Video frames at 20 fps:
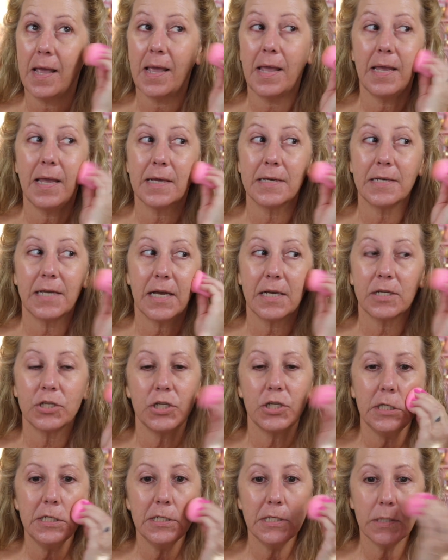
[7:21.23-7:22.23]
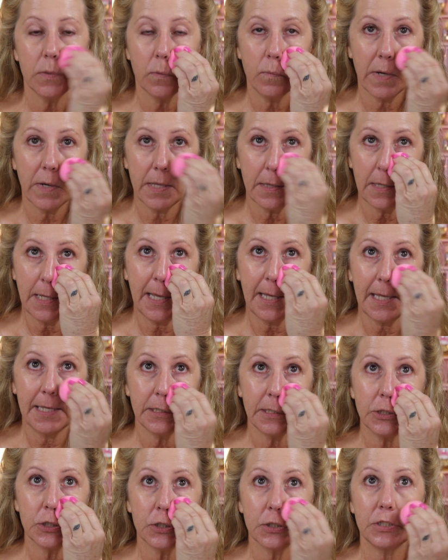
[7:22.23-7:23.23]
And she is the one that
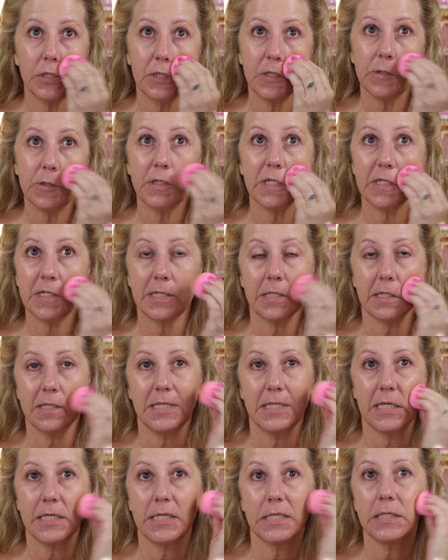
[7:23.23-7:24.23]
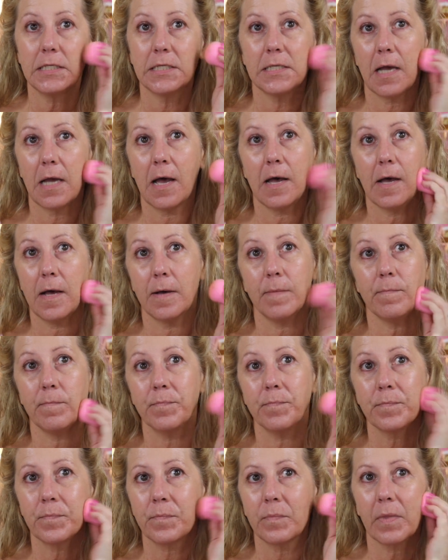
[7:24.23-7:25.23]
introduced this,
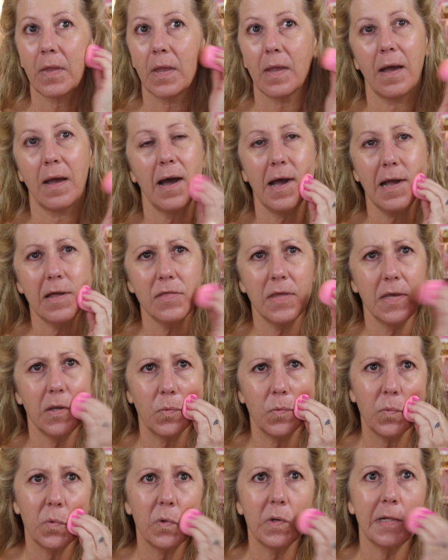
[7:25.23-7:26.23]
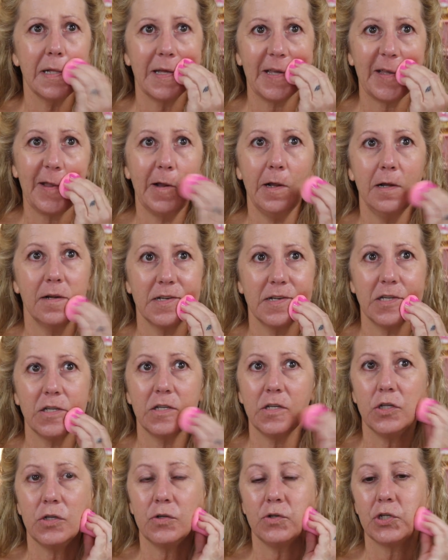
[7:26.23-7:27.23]
I think, really to
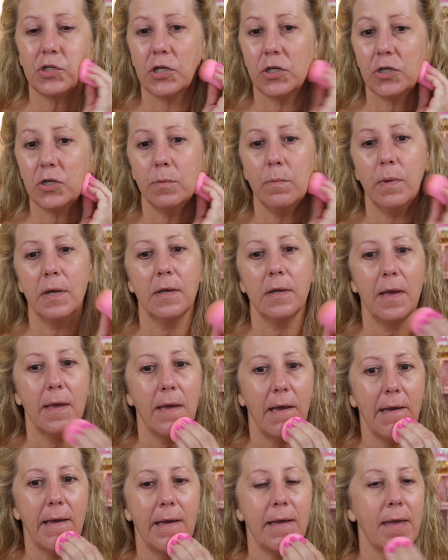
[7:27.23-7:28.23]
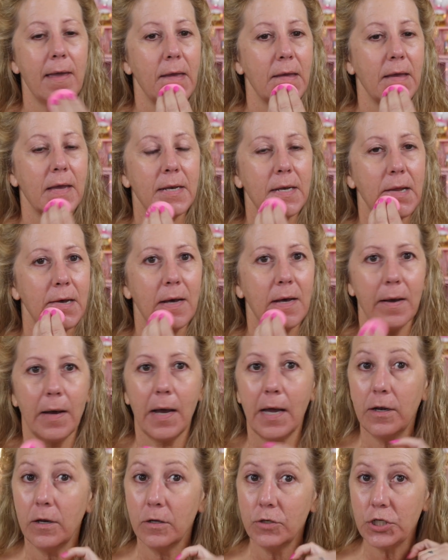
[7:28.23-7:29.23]
YouTube. And
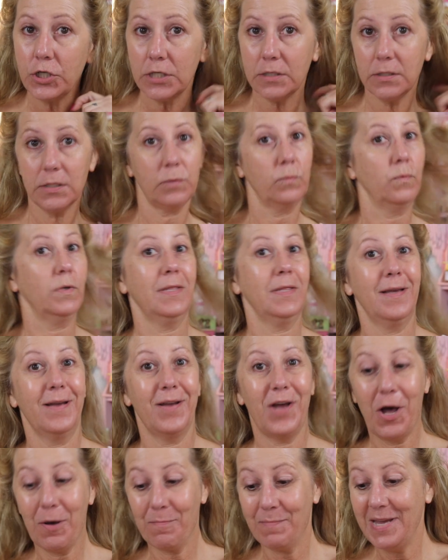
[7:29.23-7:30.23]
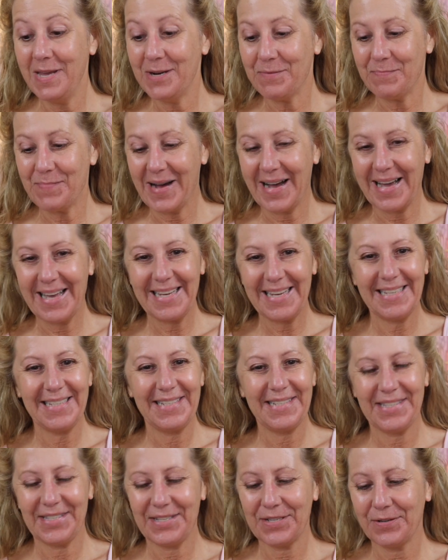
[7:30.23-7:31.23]
I know she's the one that got me to buy
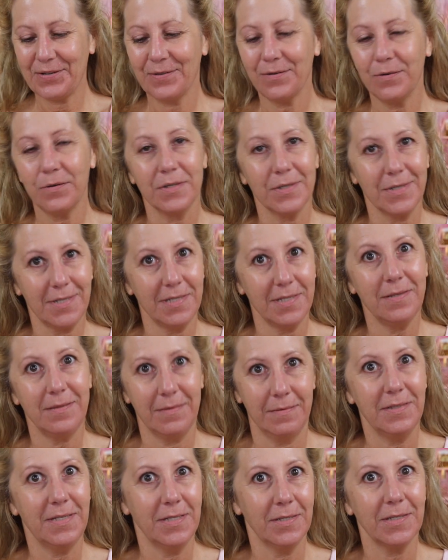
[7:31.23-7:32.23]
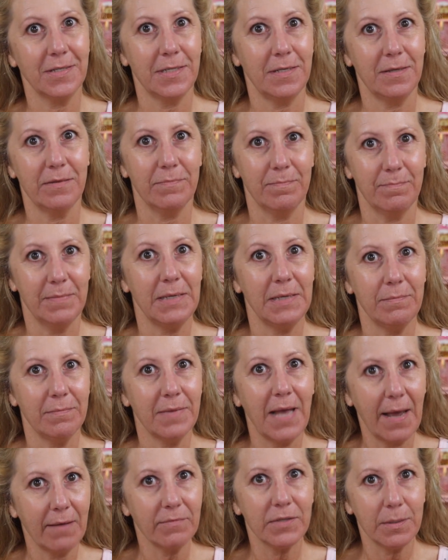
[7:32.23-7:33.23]
it, so of course she's guilty of me
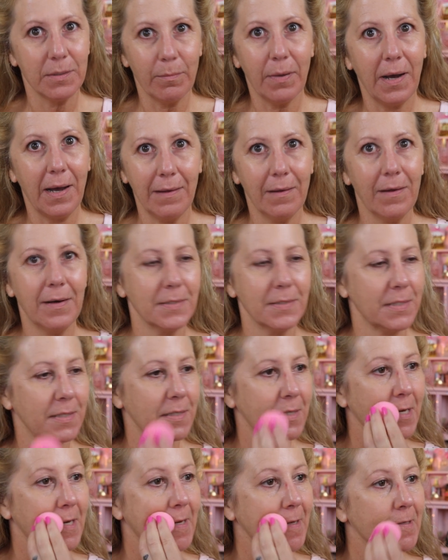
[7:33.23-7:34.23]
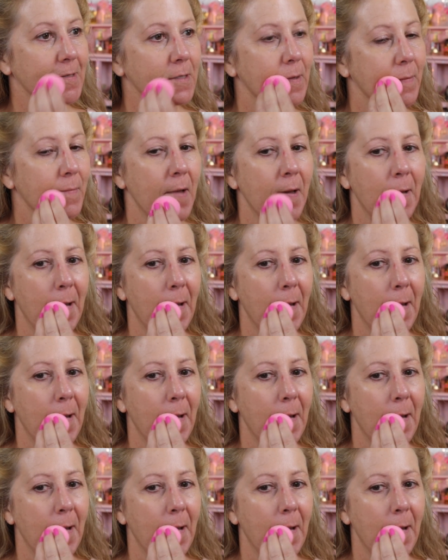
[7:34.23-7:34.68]
having to buy lots of things.